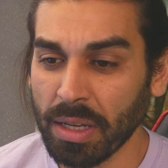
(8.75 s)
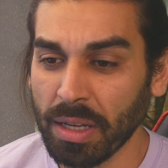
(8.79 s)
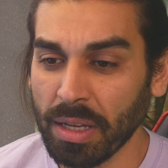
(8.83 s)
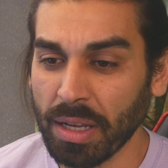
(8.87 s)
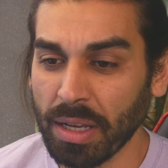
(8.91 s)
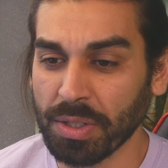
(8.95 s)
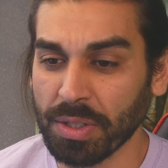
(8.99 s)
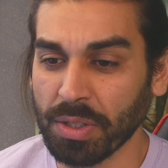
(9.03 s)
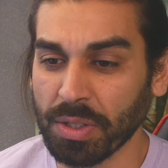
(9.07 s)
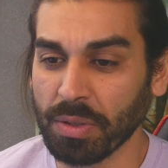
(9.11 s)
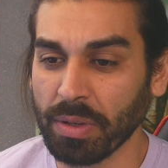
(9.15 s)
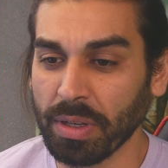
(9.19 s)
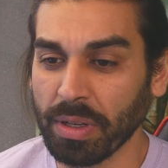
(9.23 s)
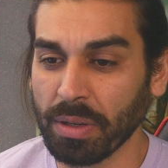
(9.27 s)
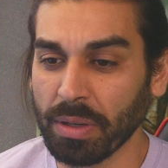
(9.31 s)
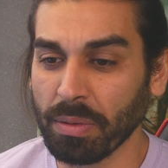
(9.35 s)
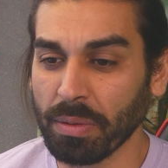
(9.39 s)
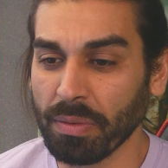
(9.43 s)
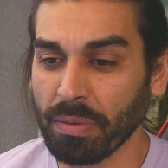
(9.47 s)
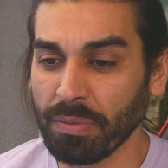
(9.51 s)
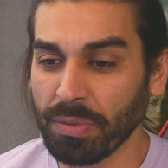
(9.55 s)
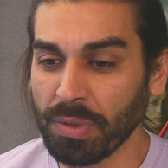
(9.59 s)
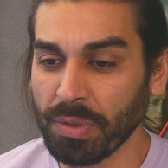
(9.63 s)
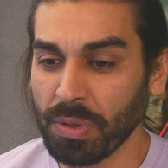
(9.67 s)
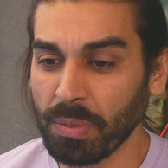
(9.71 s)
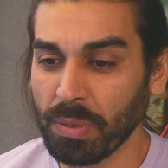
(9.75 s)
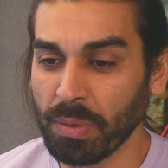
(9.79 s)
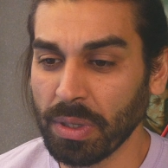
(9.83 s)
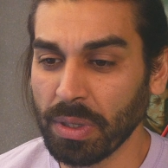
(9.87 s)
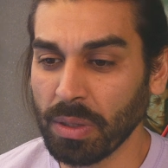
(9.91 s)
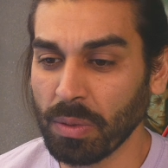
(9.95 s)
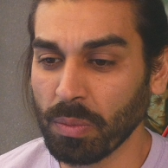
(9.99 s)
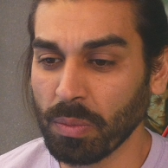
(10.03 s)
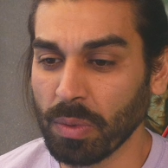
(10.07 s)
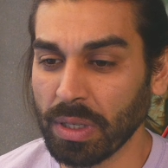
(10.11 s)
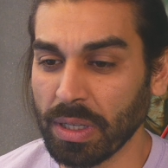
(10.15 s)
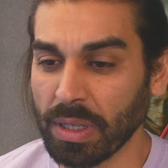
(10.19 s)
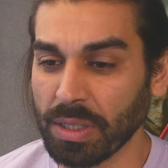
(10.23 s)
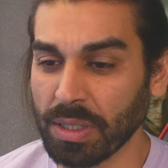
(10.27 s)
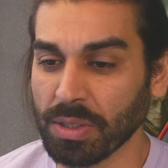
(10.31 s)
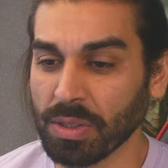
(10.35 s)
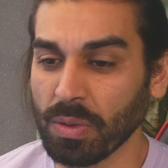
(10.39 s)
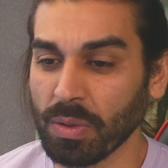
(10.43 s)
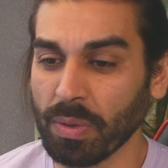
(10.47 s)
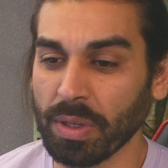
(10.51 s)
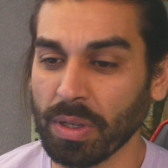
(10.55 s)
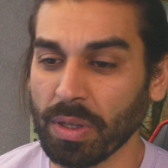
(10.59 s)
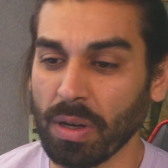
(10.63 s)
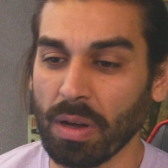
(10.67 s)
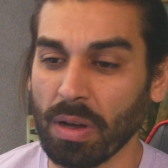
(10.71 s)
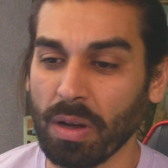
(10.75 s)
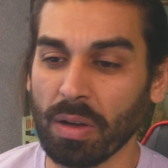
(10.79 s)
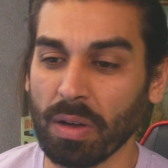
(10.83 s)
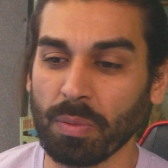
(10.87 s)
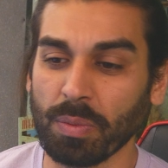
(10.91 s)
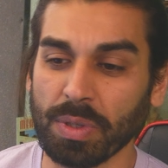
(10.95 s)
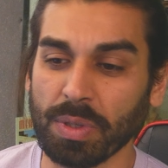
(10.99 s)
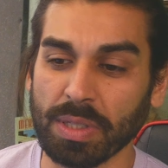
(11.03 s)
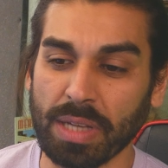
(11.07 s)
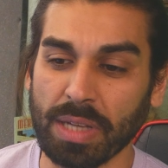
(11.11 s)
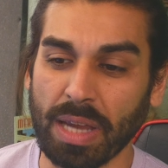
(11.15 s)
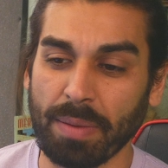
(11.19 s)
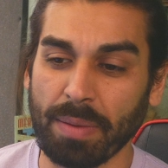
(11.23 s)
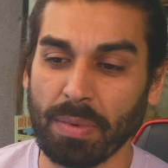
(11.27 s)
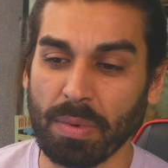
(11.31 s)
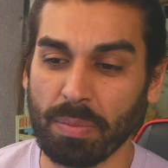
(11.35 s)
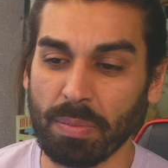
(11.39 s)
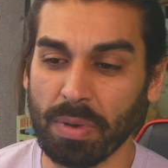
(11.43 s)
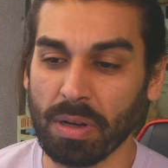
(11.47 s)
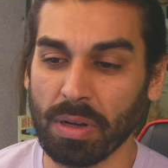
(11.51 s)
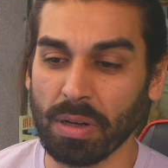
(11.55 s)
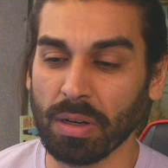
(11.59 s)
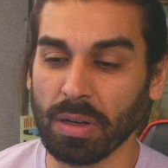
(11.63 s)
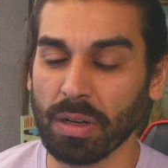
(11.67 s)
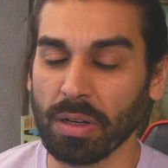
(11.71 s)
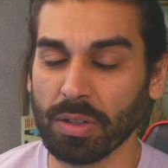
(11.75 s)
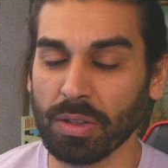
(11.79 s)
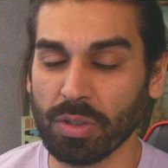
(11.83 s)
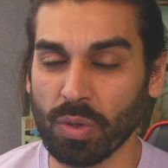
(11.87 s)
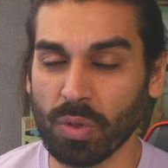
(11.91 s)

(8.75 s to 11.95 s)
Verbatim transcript: as a creator reviewing what is going on with Cyberpunk